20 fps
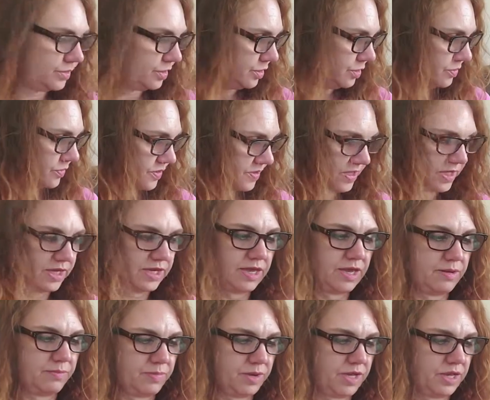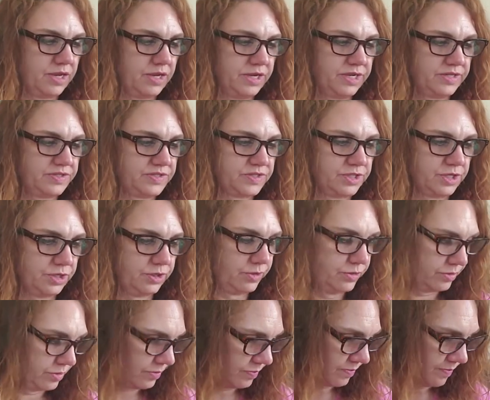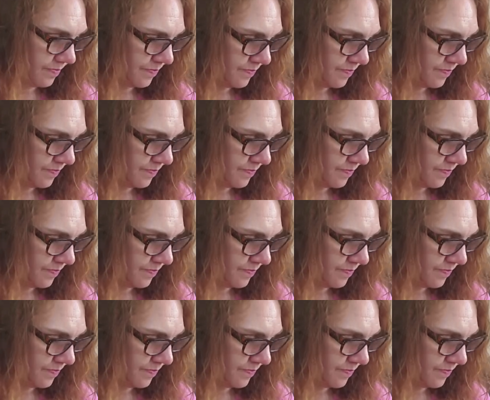using it, but it's cute.